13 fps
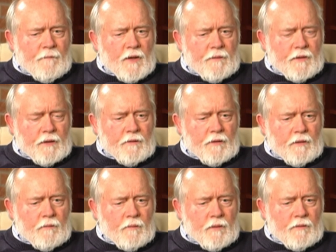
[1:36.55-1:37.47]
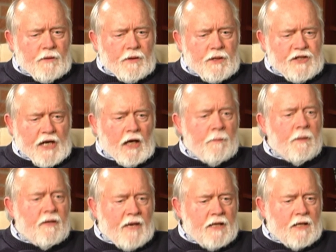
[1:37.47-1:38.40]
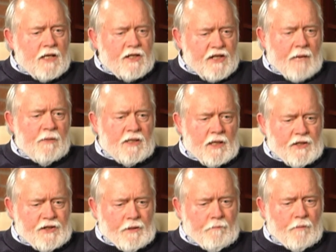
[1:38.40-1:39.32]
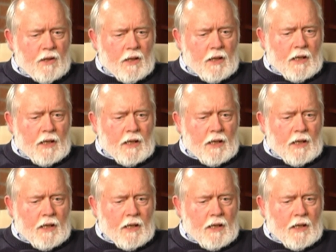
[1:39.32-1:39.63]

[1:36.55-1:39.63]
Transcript: the, this element of anti Semitism,